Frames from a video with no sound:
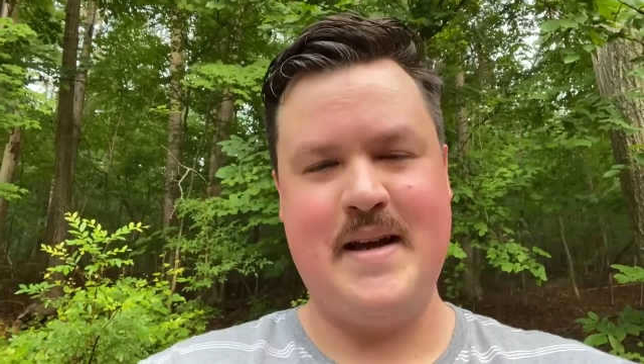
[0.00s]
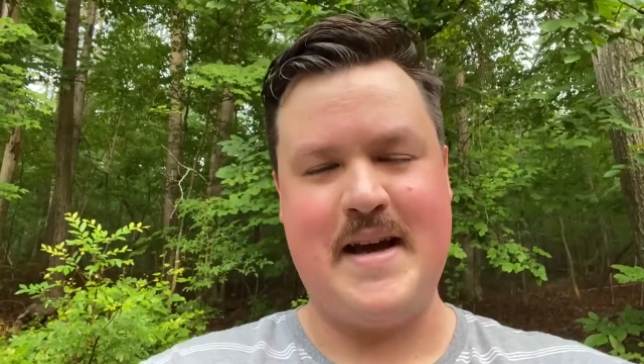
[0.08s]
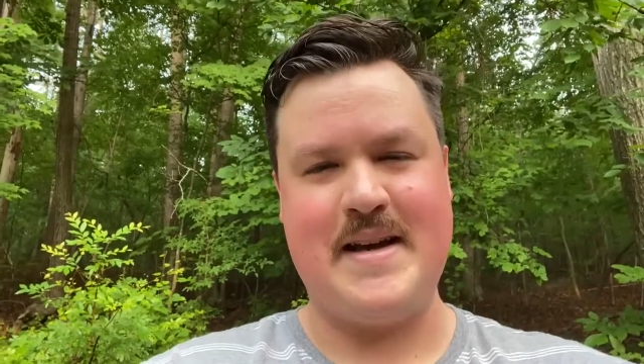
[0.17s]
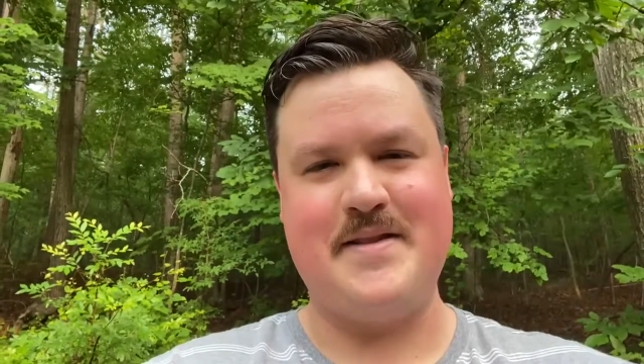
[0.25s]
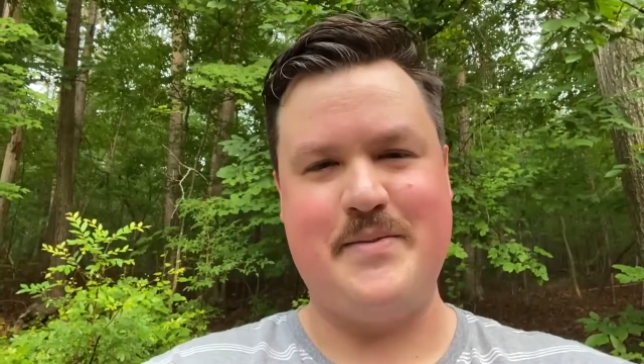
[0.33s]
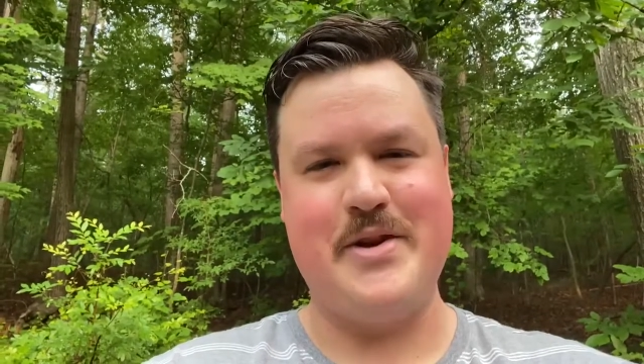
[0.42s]

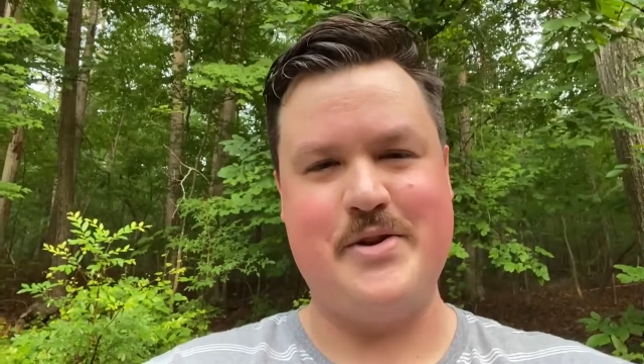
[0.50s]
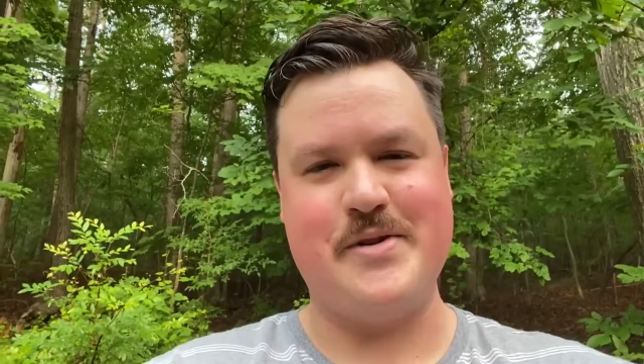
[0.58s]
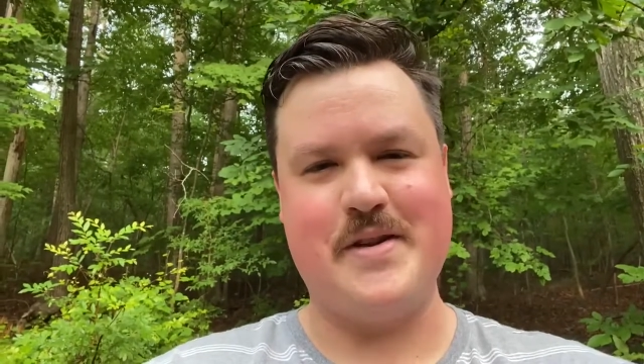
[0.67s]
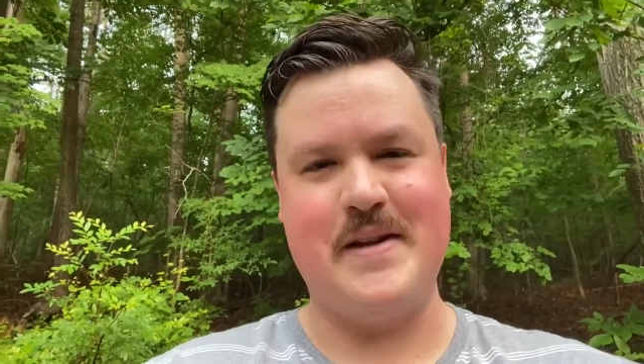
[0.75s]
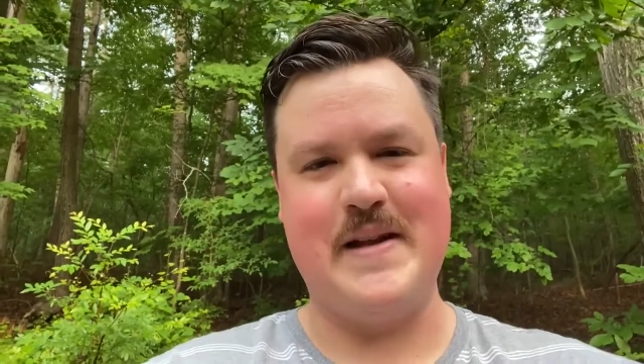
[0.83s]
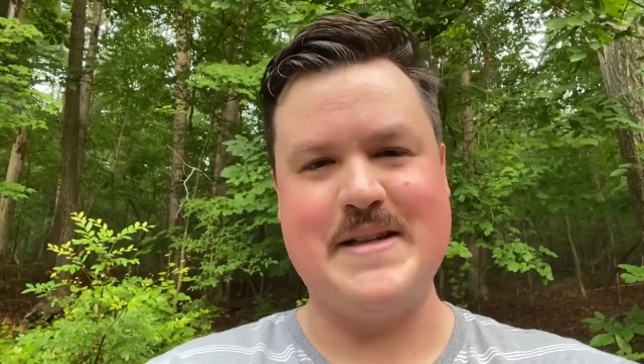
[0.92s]
has some
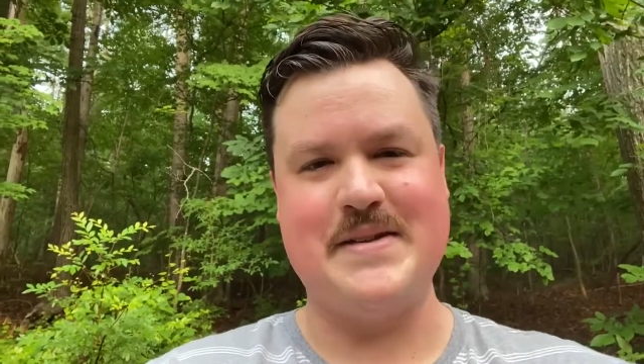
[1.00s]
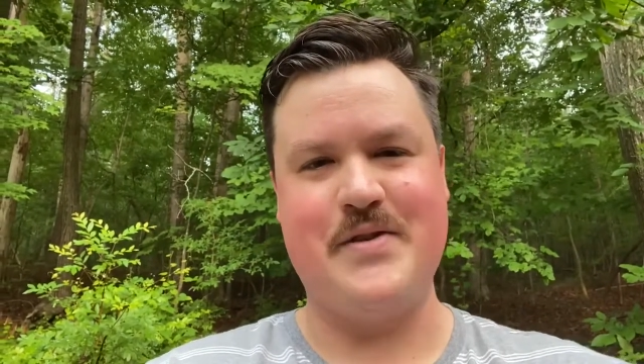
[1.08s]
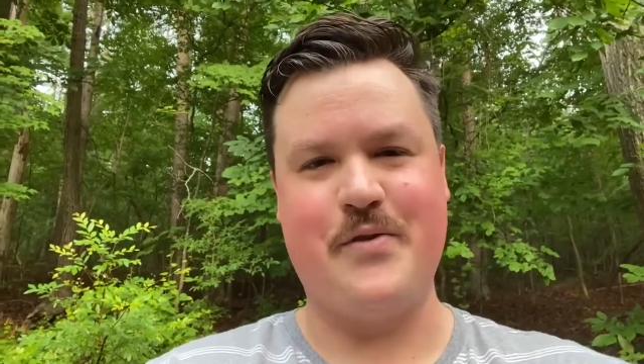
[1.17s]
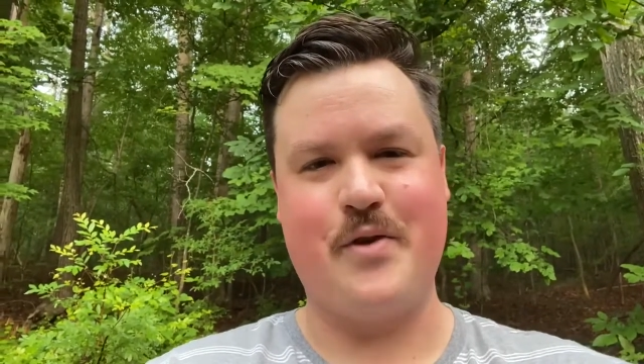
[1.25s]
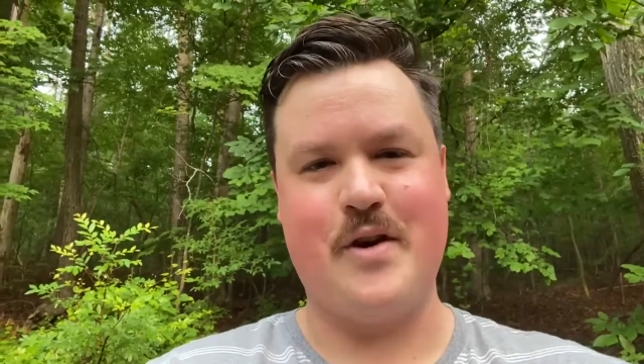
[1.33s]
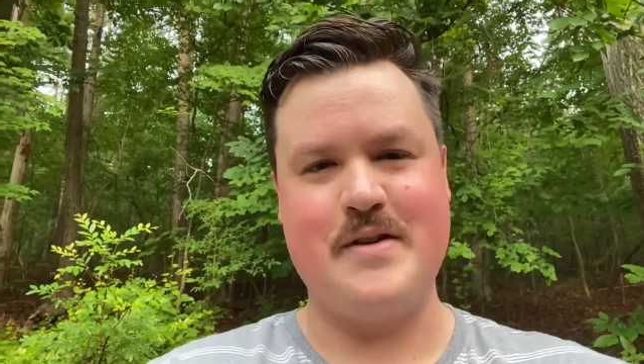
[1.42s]
interesting lessons
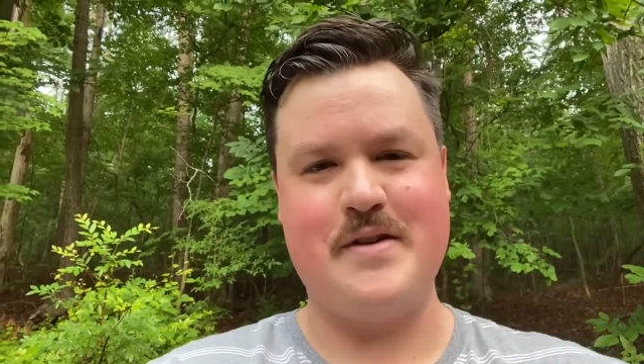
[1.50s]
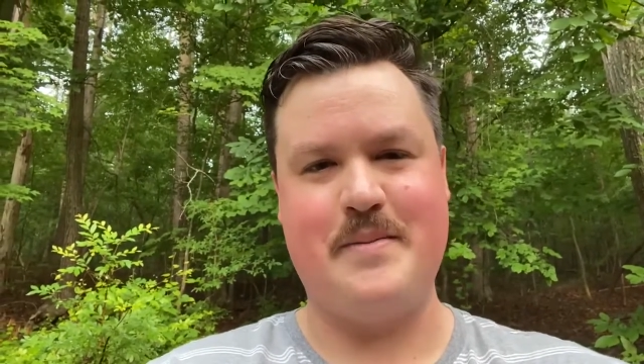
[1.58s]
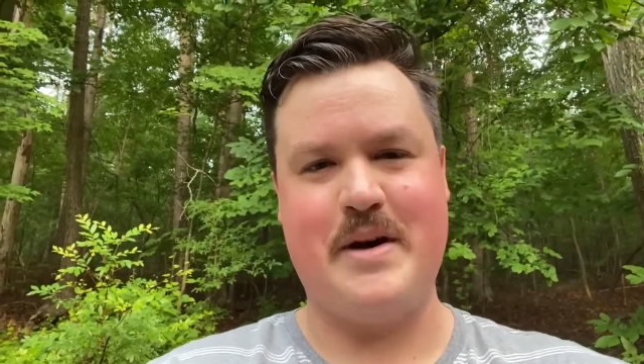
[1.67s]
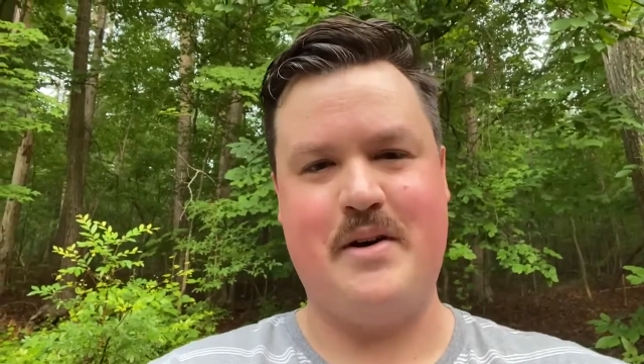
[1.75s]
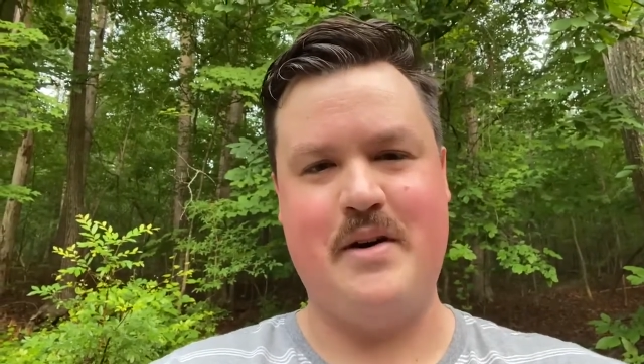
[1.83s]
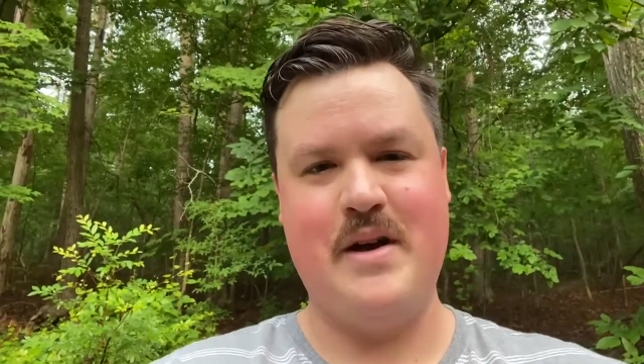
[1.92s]
for us
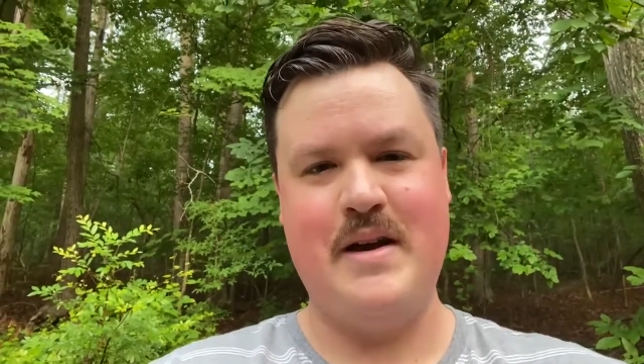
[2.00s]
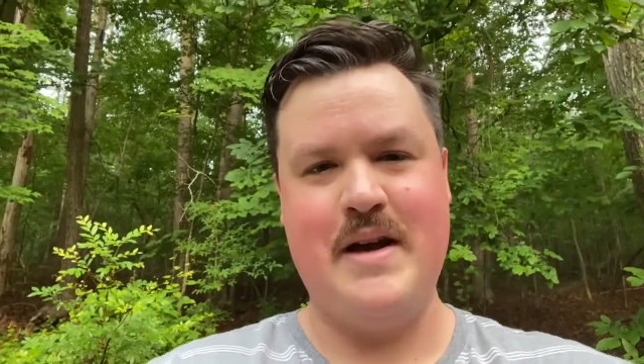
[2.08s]
about